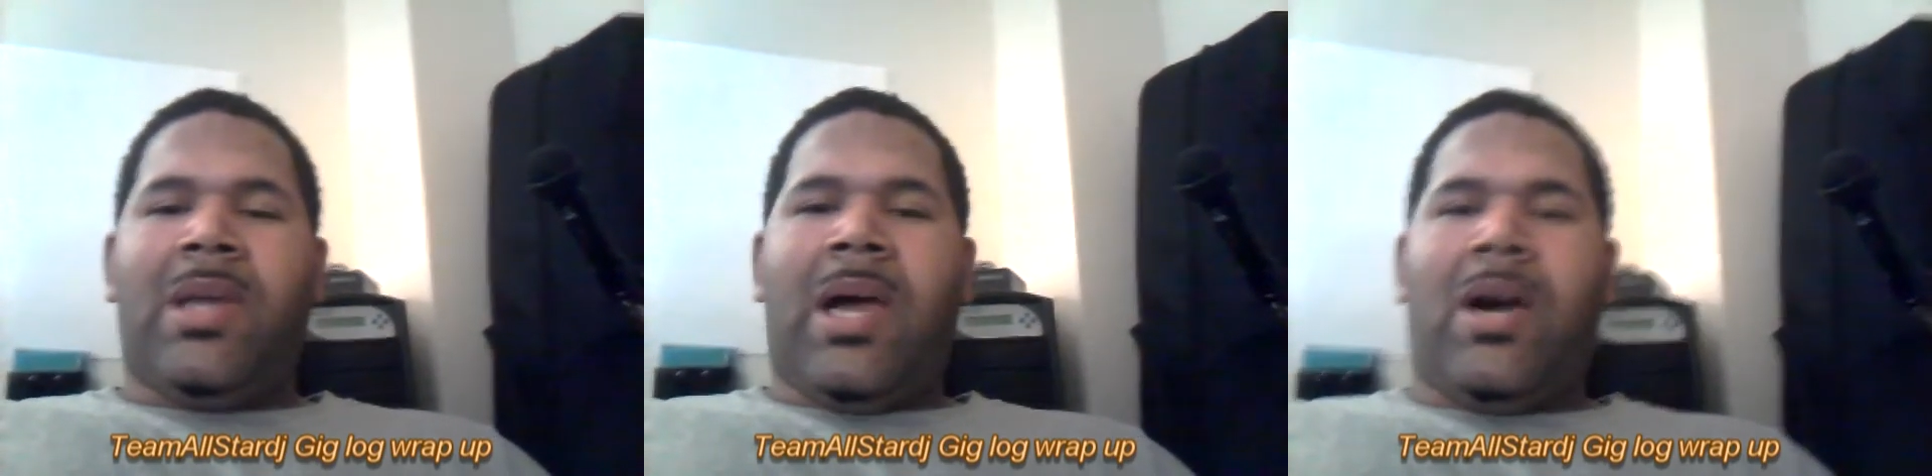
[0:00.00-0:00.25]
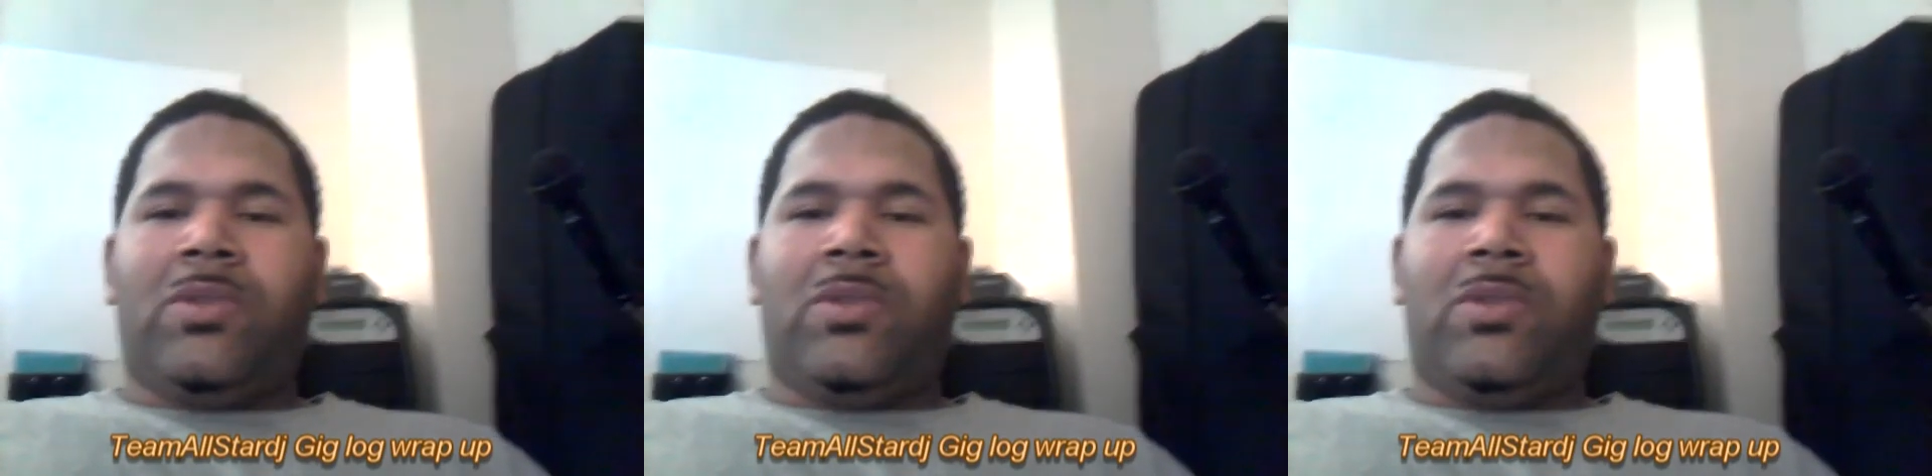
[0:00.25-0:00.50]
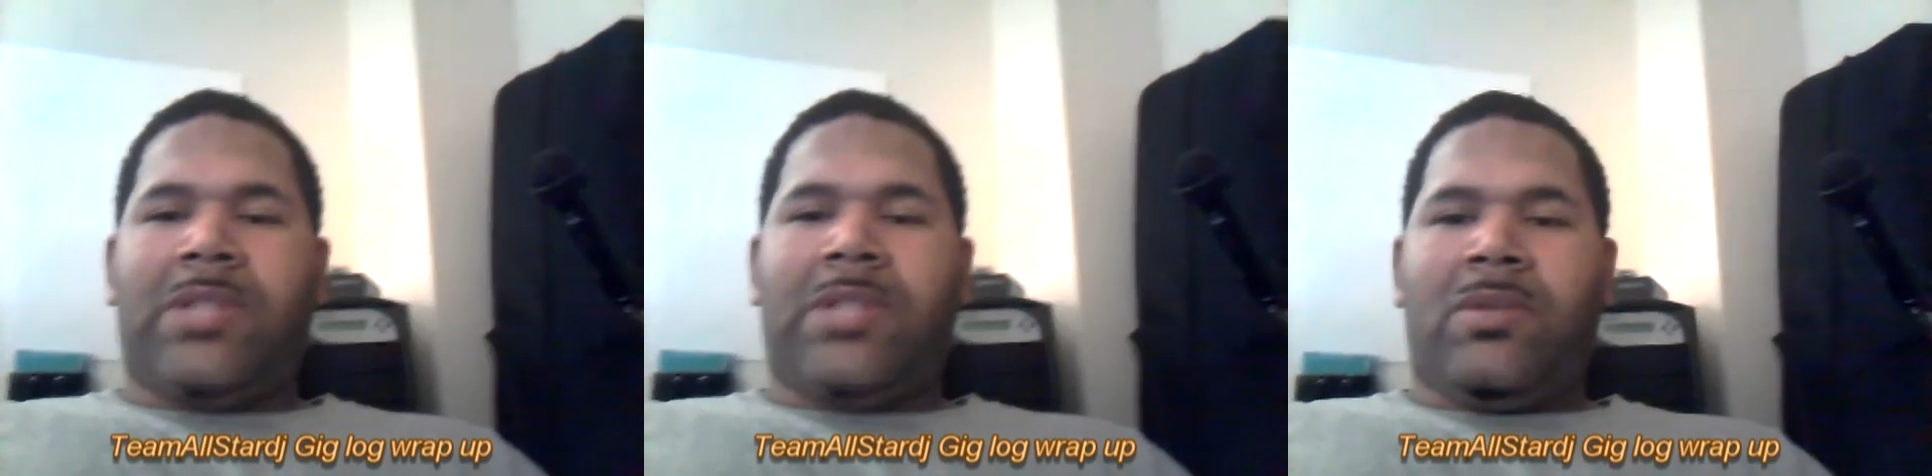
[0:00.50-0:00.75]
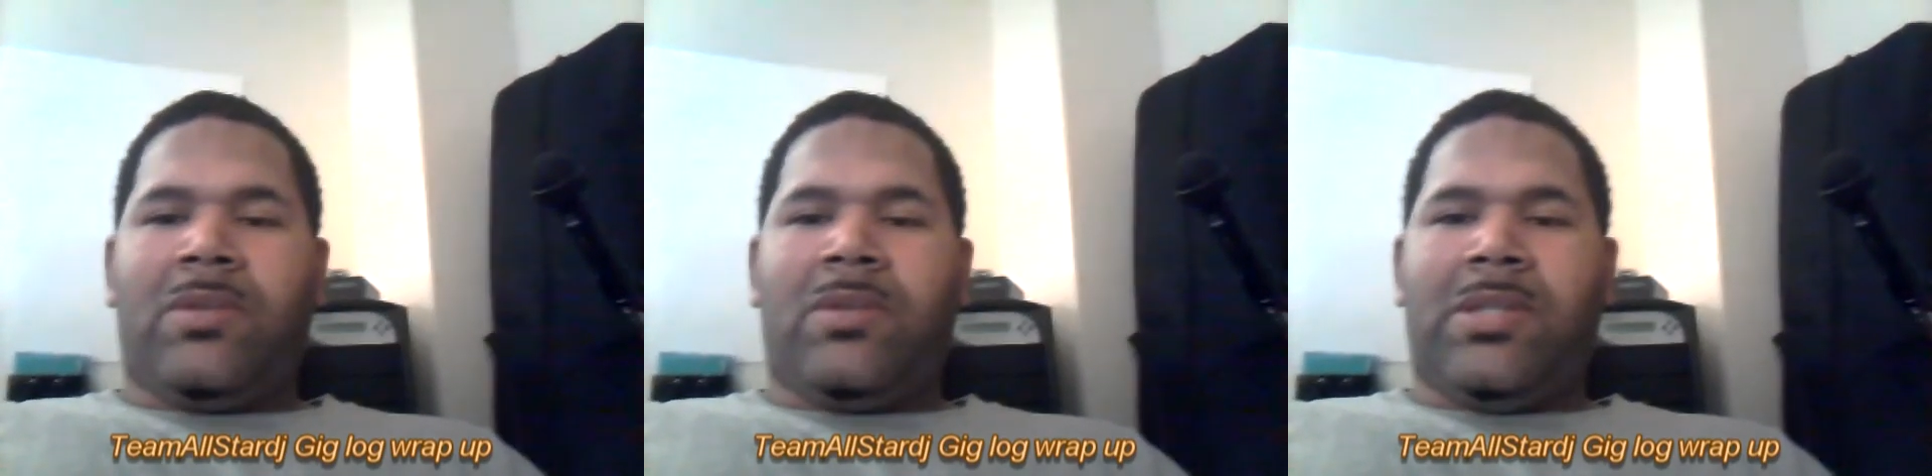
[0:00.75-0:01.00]
house
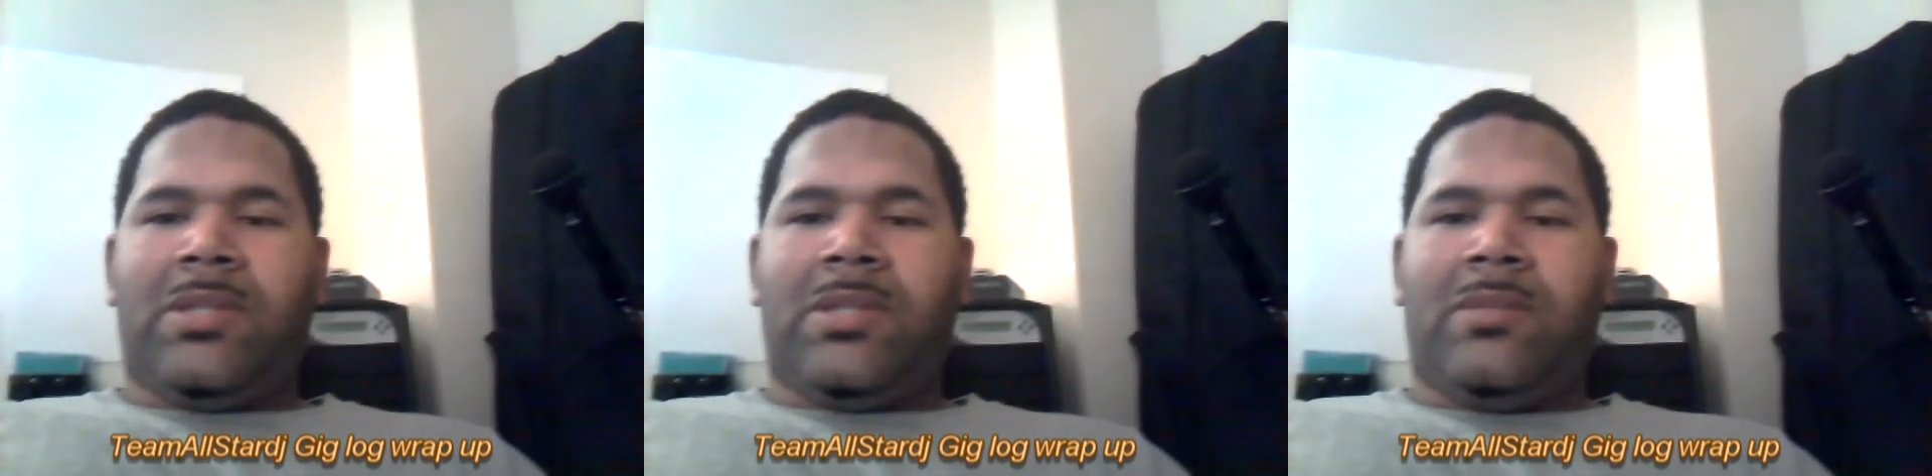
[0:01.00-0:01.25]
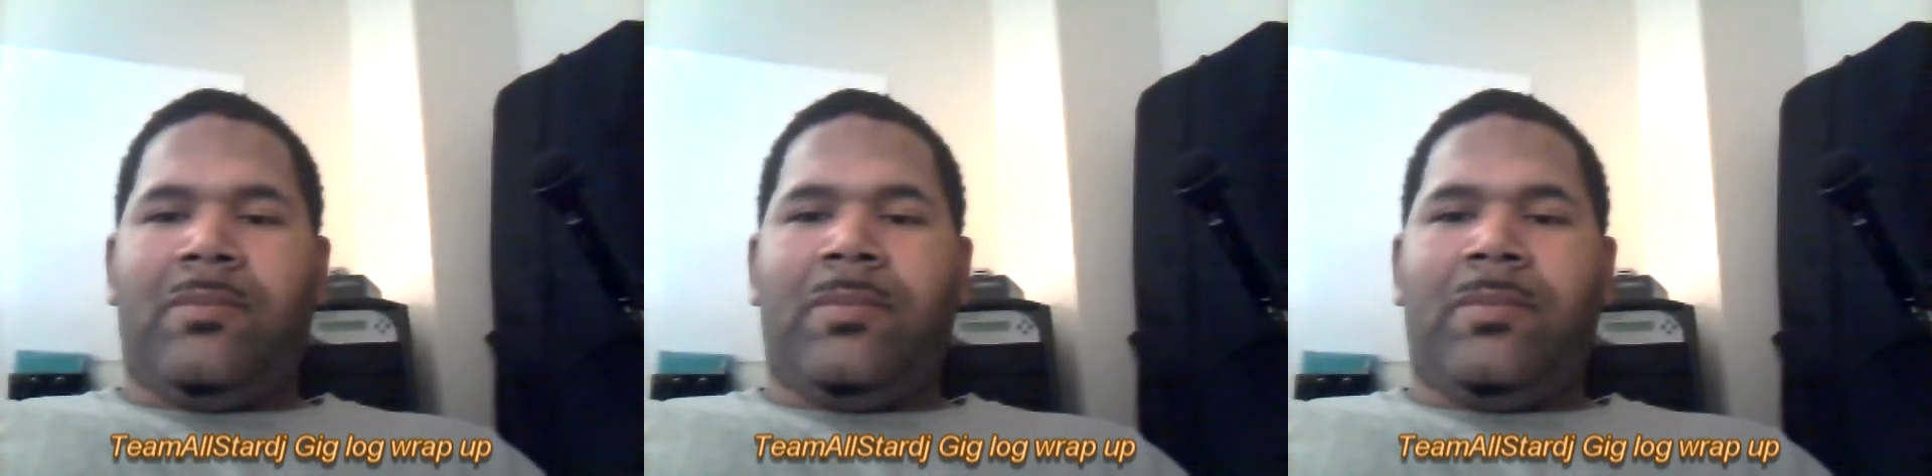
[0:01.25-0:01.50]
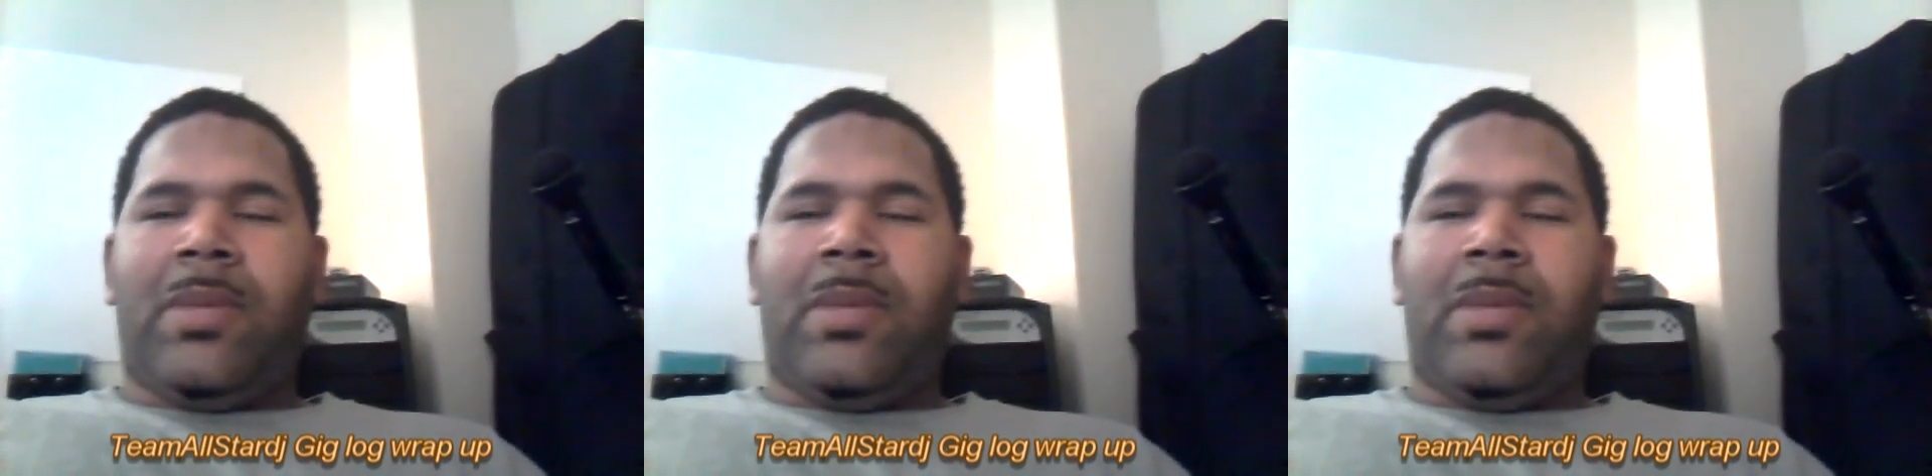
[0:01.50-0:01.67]
sound system,